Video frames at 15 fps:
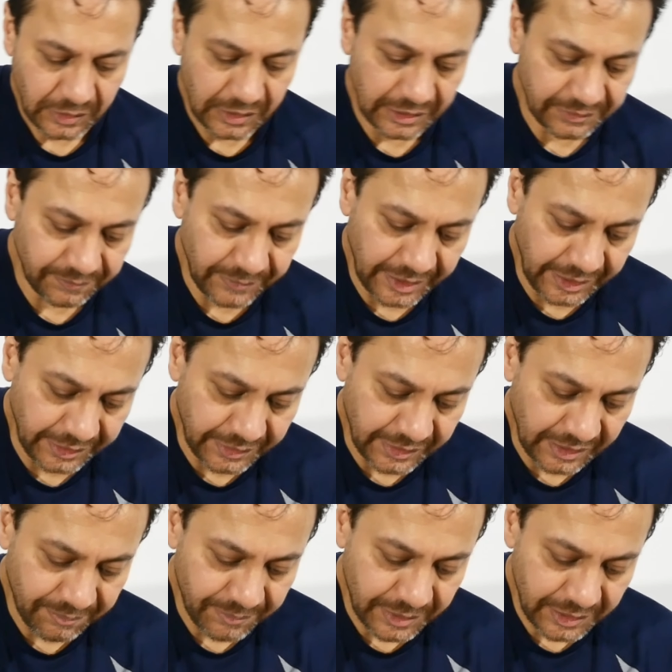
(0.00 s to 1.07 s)
Let me
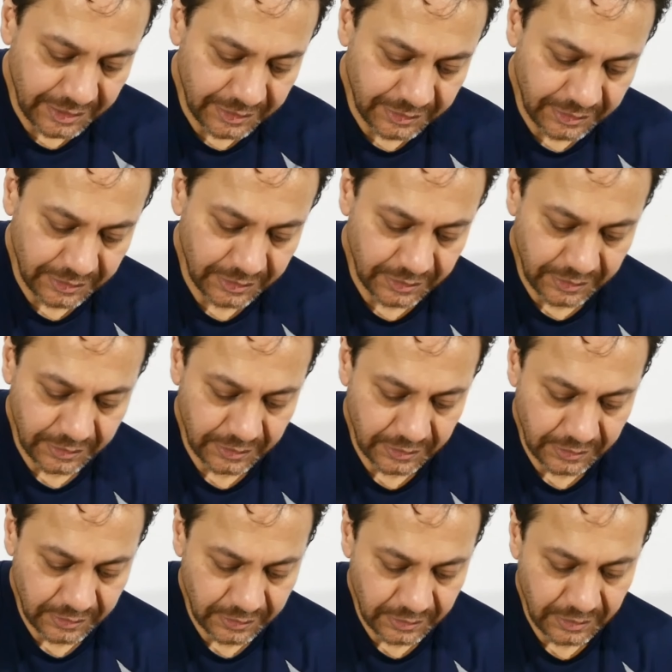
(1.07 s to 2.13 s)
tamp it,
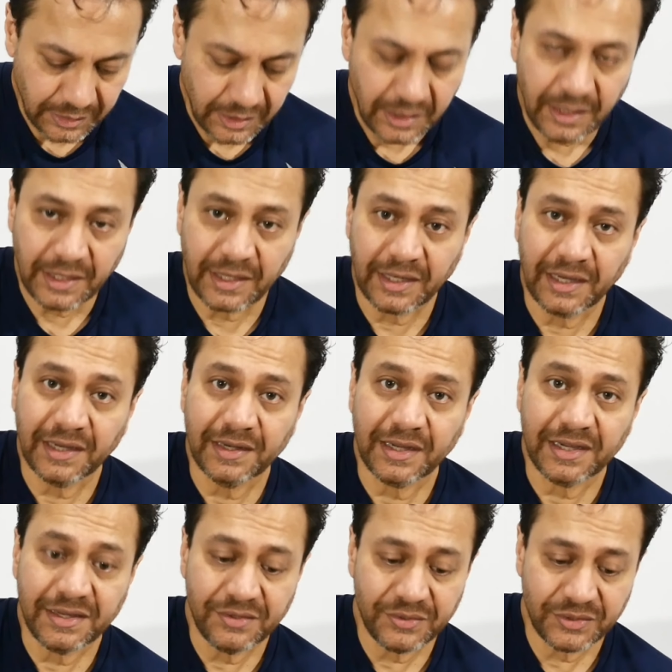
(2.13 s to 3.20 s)
and
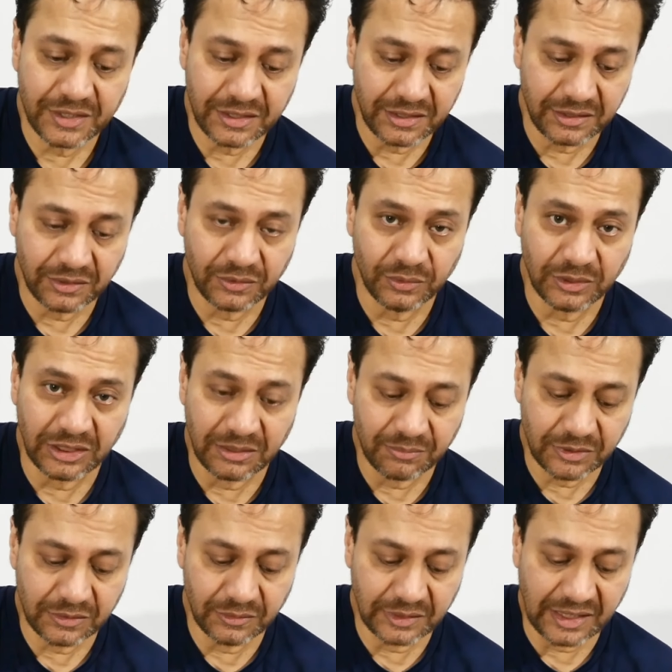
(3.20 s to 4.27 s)
I use 2
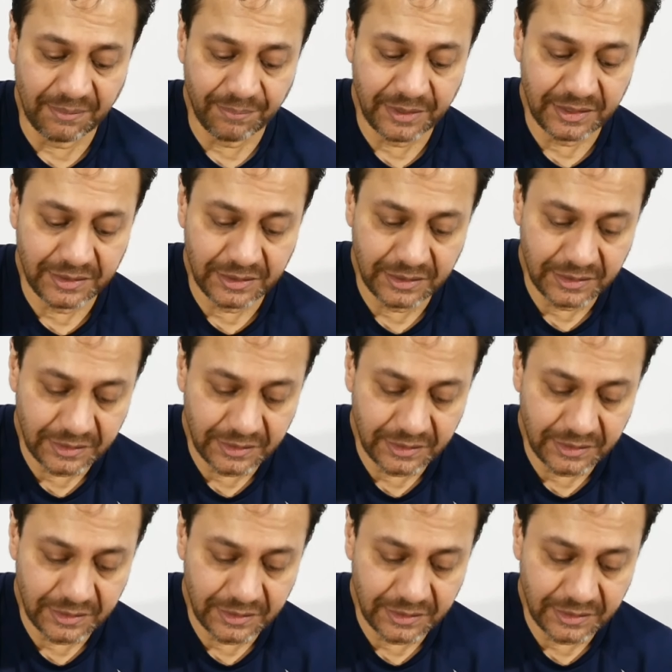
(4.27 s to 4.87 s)
thumbs to tamp it,